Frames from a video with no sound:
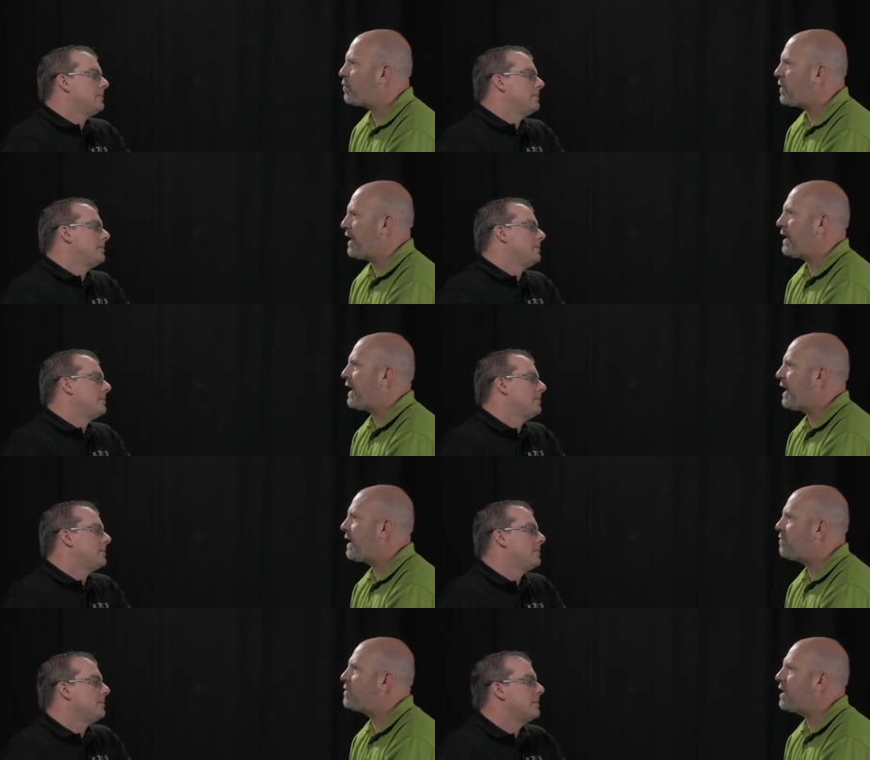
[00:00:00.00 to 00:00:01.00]
Speaker 1: planning
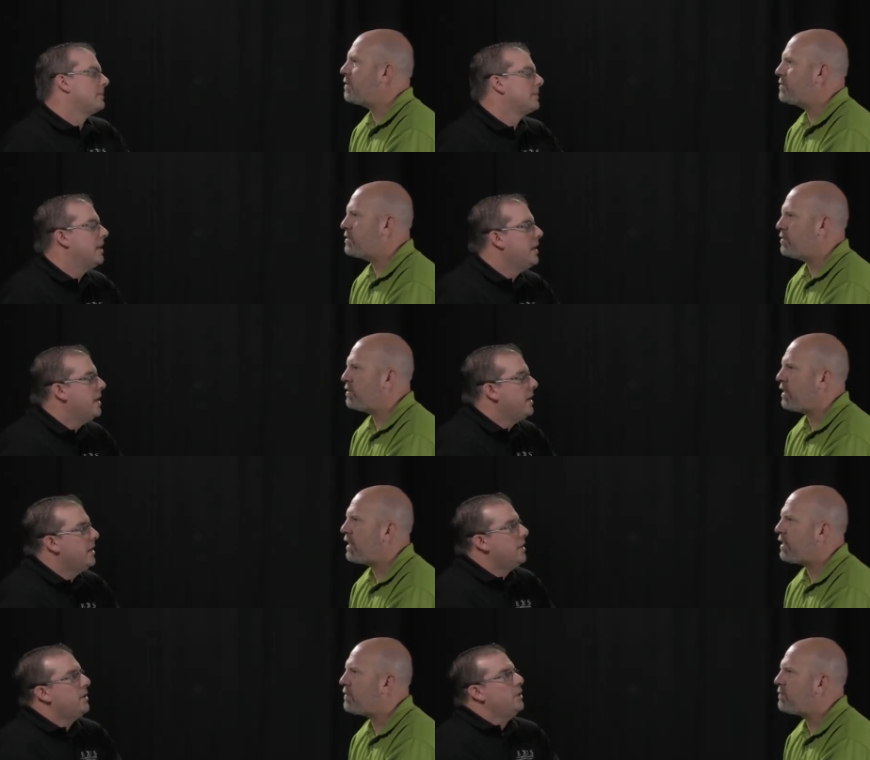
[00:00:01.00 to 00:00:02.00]
ahead of time to do
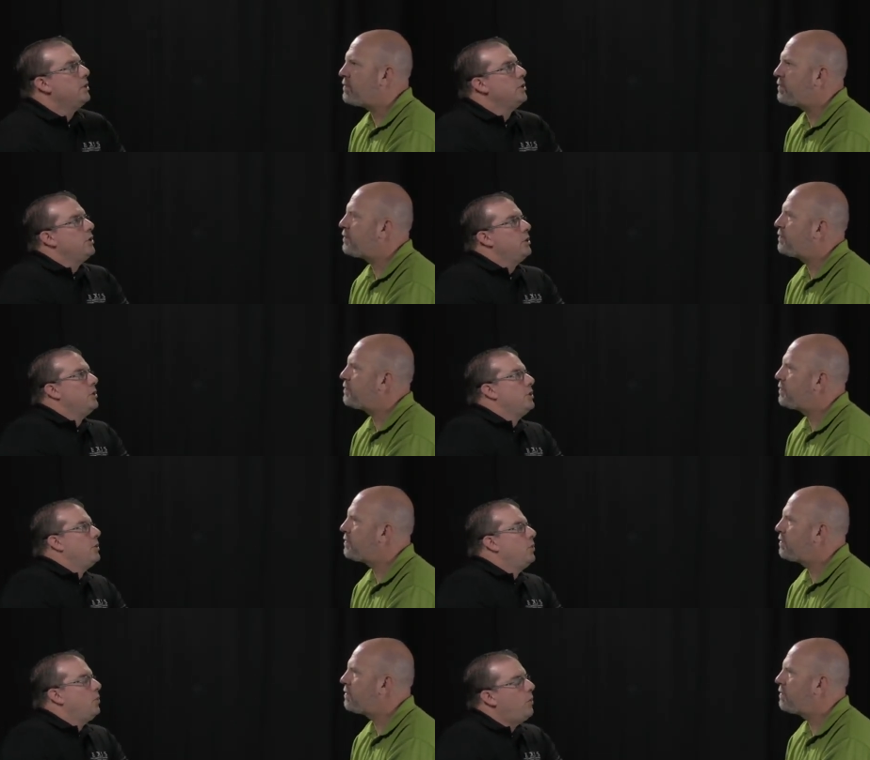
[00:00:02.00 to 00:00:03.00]
that
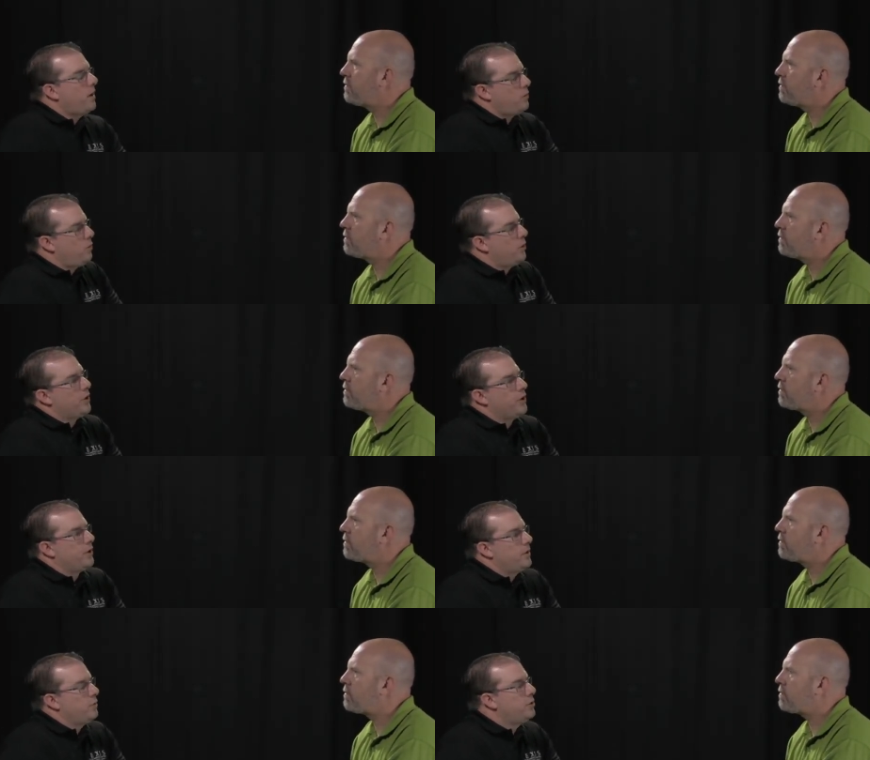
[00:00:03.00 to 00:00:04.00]
Speaker 2: what
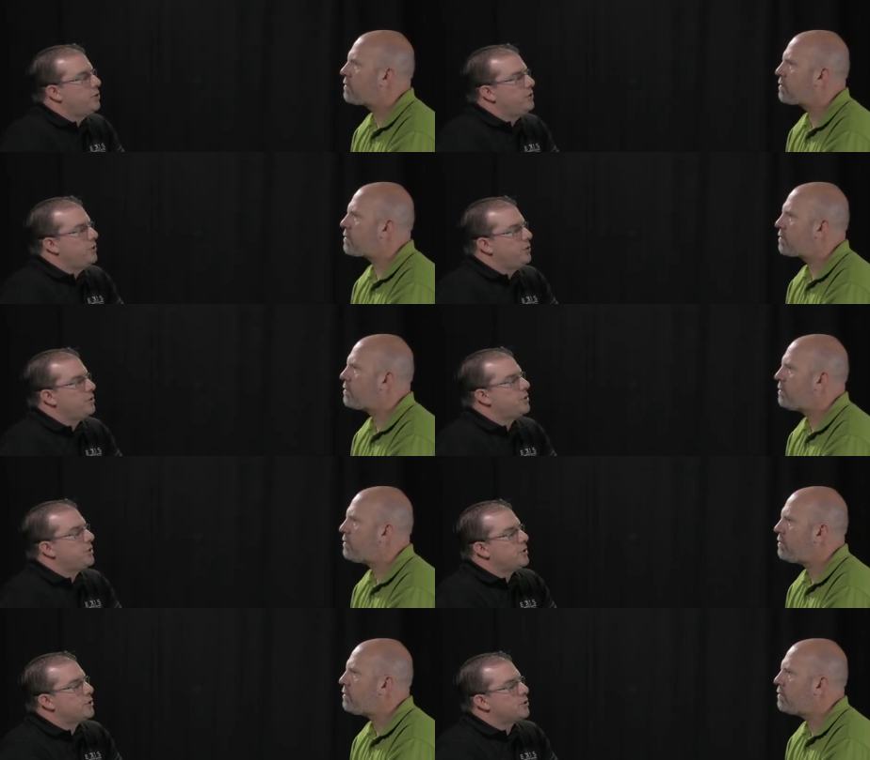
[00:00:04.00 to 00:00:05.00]
word would you use
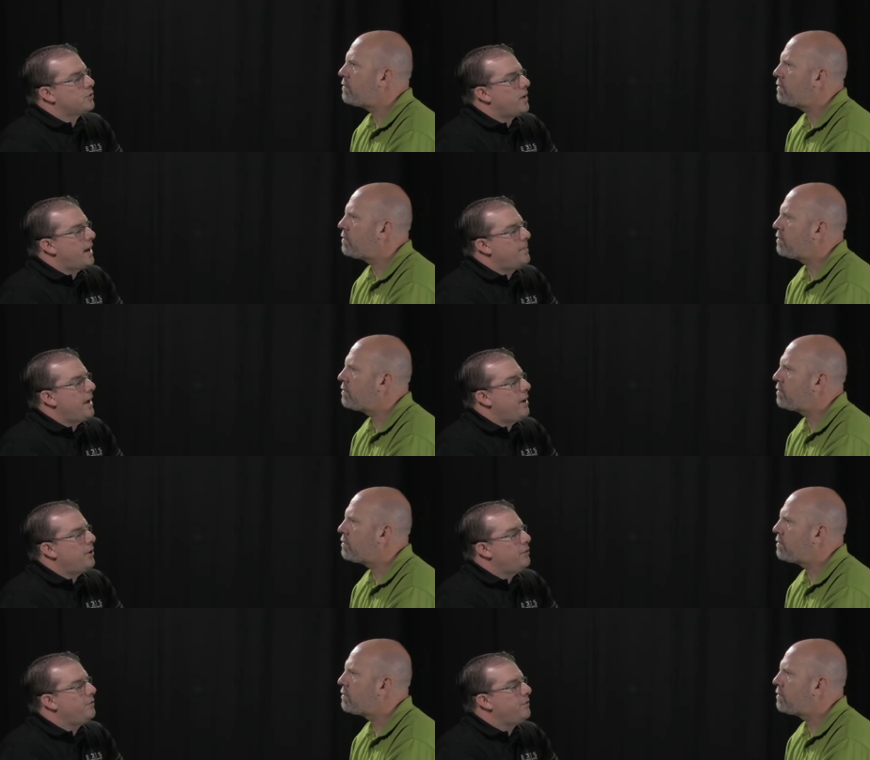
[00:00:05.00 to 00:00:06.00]
to describe
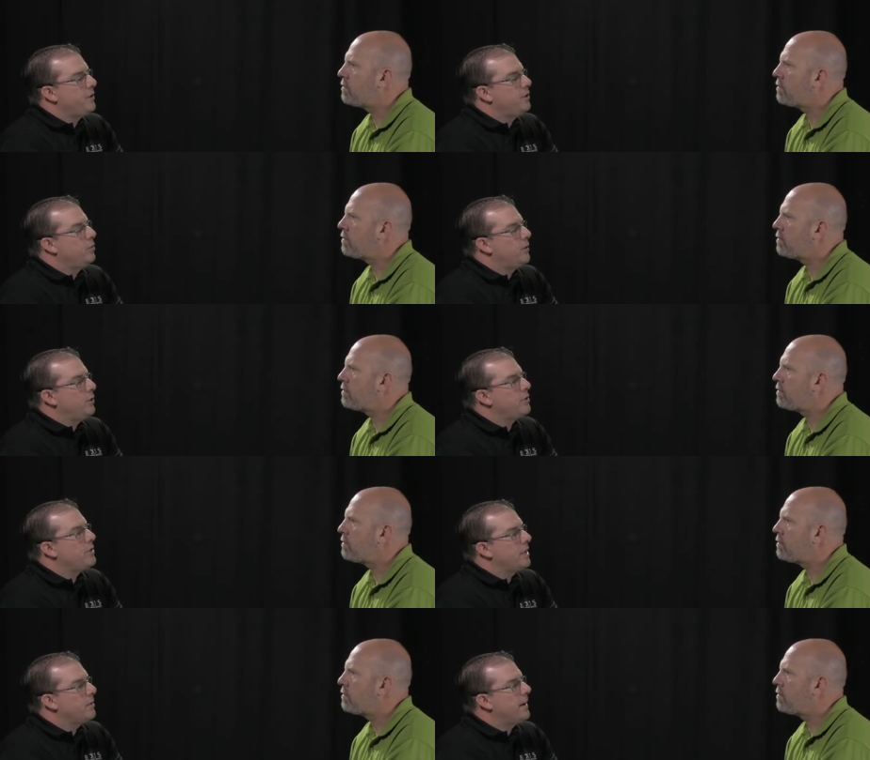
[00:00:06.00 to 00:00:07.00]
how you feel when you
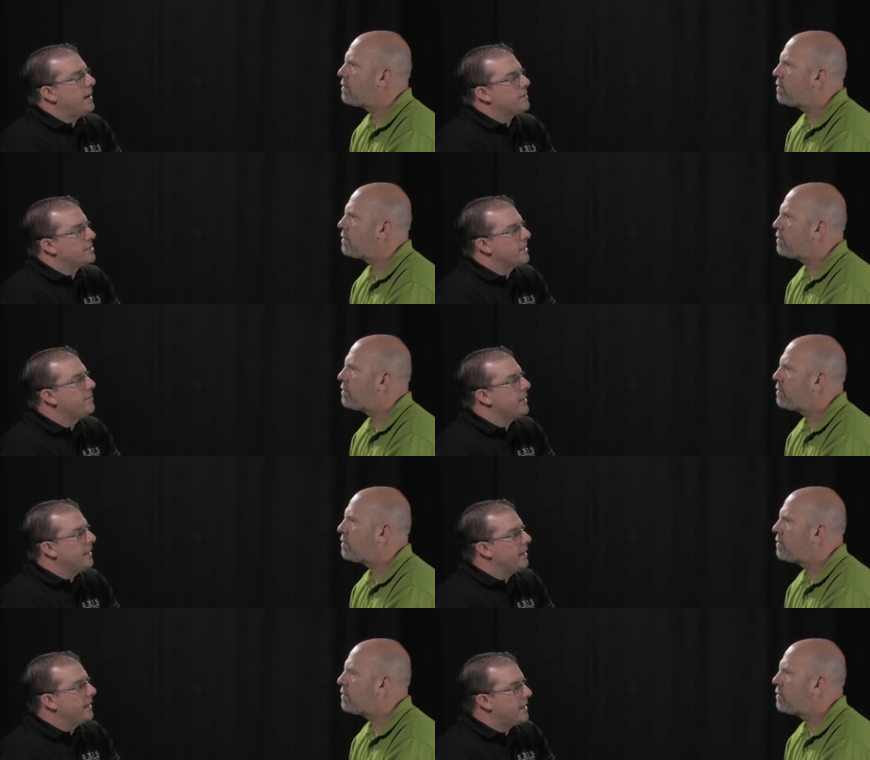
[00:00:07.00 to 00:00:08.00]
think about
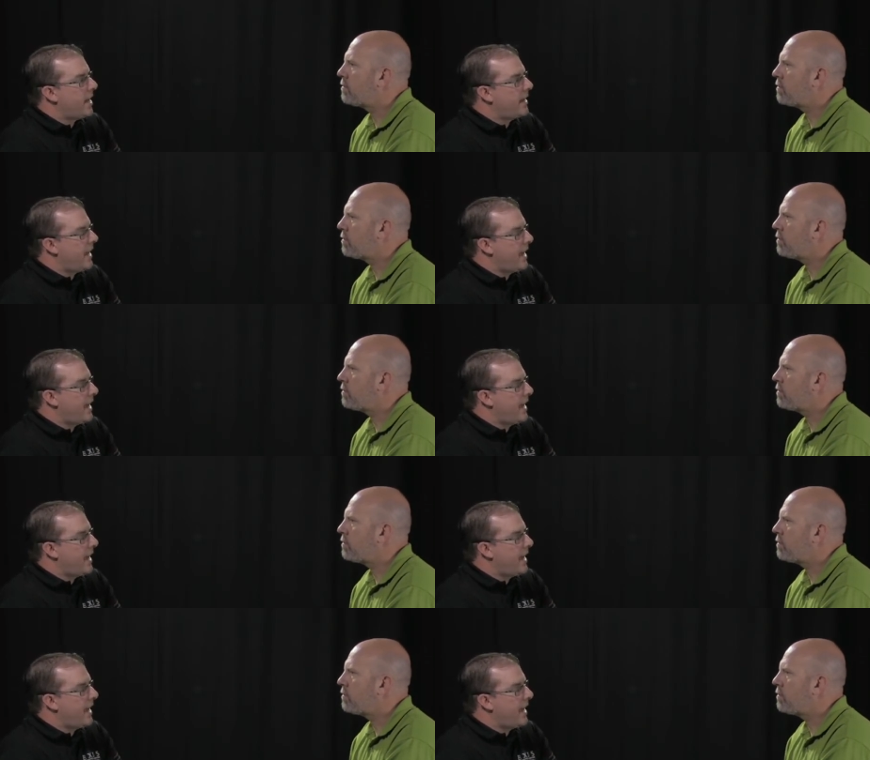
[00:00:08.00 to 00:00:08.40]
something like that